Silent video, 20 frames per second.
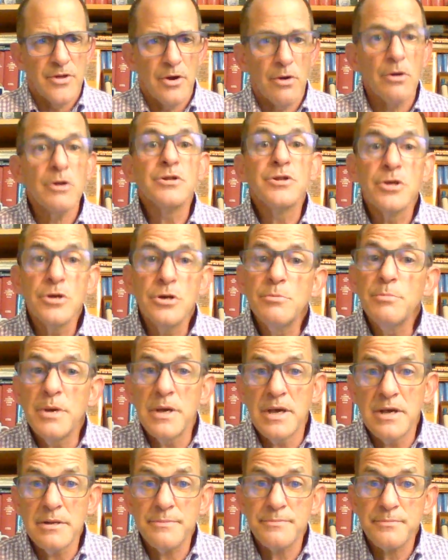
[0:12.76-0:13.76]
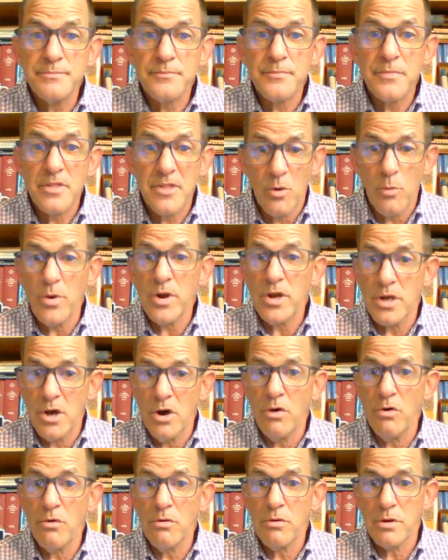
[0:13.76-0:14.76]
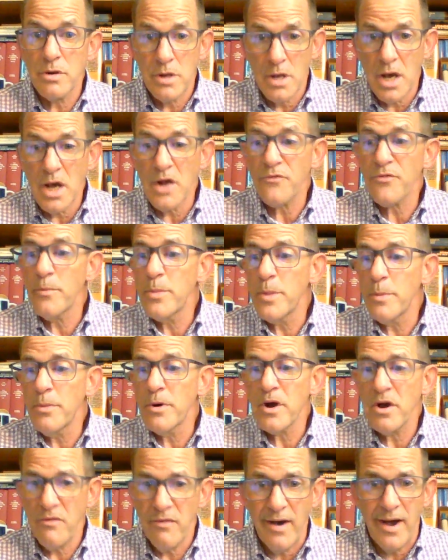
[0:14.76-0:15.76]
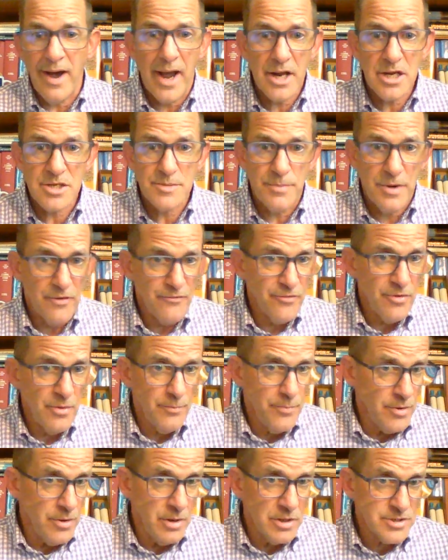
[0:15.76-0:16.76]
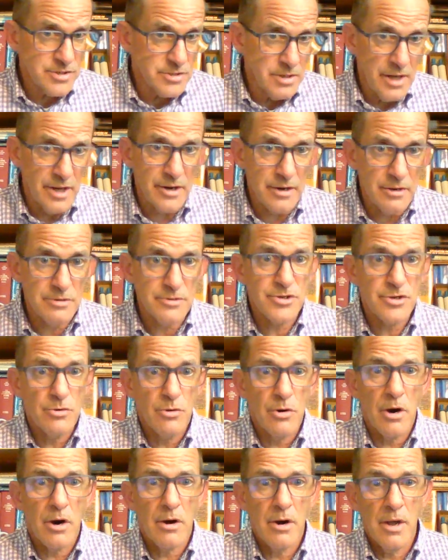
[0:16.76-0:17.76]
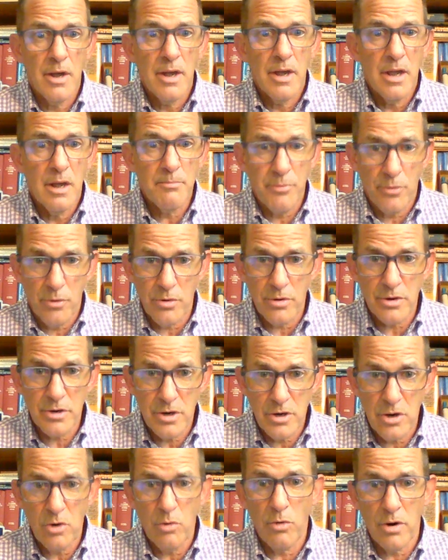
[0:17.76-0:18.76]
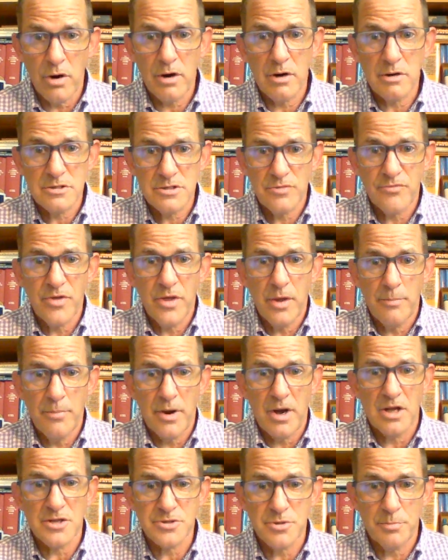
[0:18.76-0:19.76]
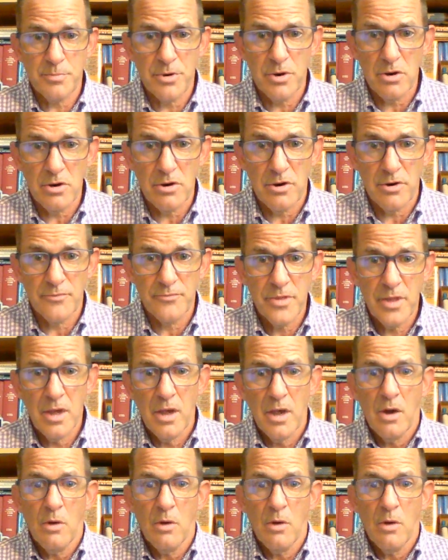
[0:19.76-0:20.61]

There are two men that we know not from the book of Acts, but from Paul's letters, who are important co-workers of the Apostle Paul.